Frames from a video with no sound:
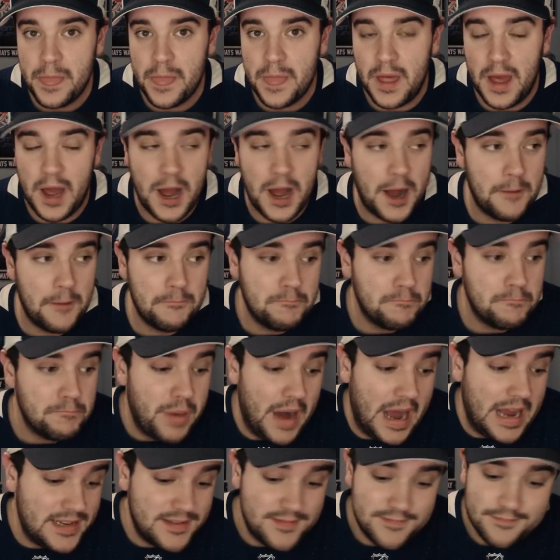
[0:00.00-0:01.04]
Um,
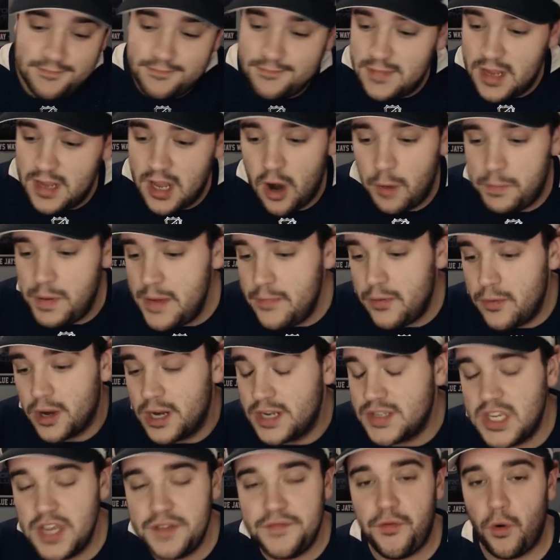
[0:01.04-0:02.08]
but, you know, people are going
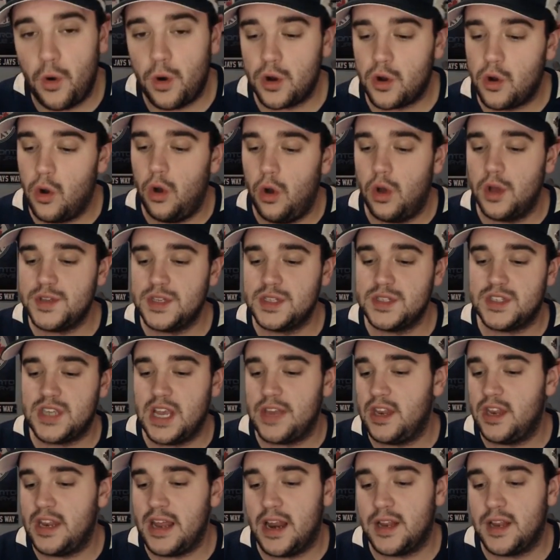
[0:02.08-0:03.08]
to see four goals and say that he